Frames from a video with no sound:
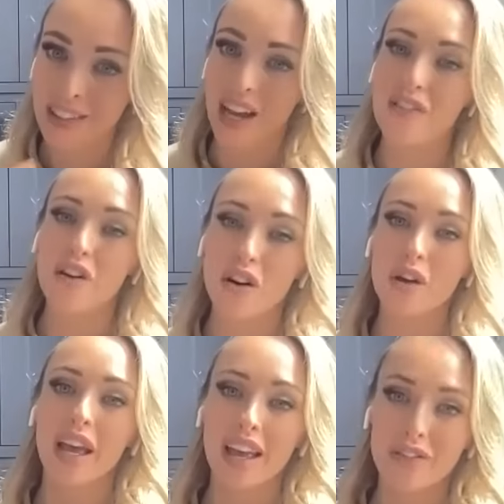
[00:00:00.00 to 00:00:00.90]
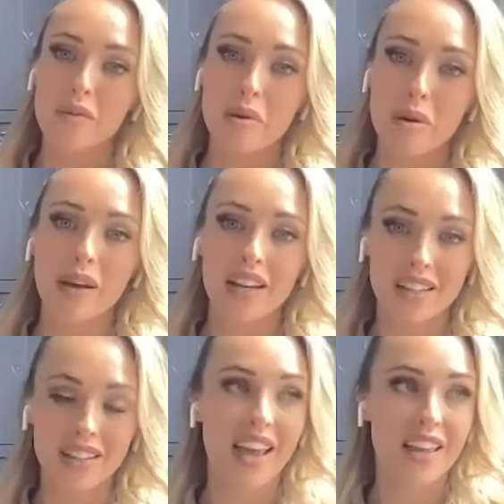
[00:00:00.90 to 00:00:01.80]
I thought, okay, football mat,
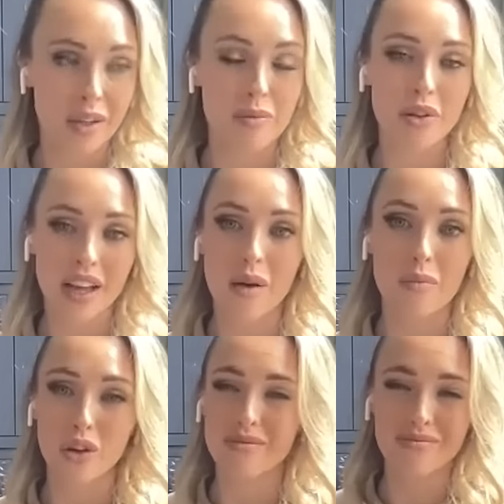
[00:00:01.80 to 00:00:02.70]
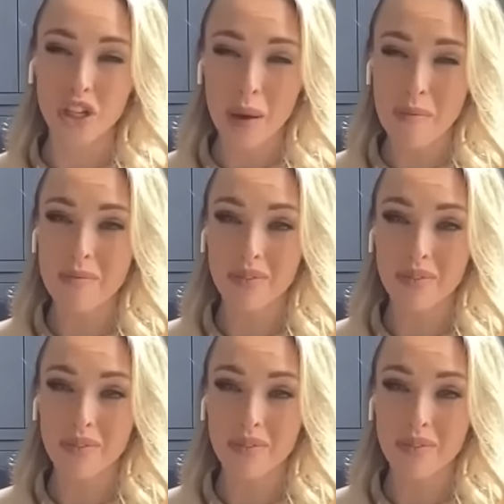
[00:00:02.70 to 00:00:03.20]
Yeah, you can put that on, but gym.